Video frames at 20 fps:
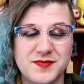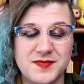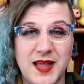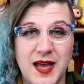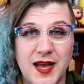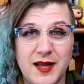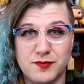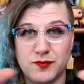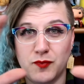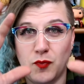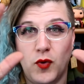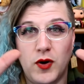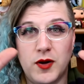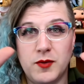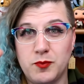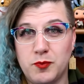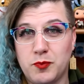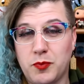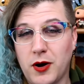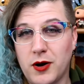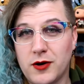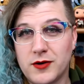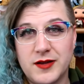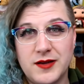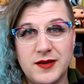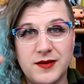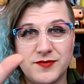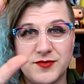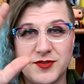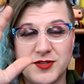That one
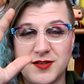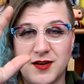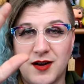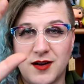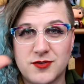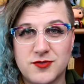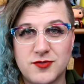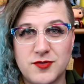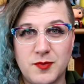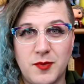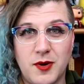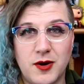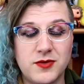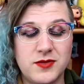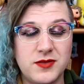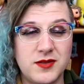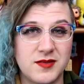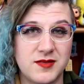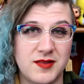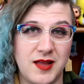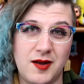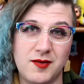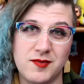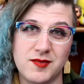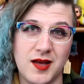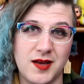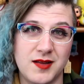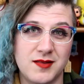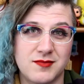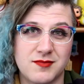parting of the Doctor and Martha,
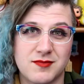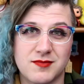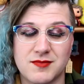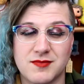that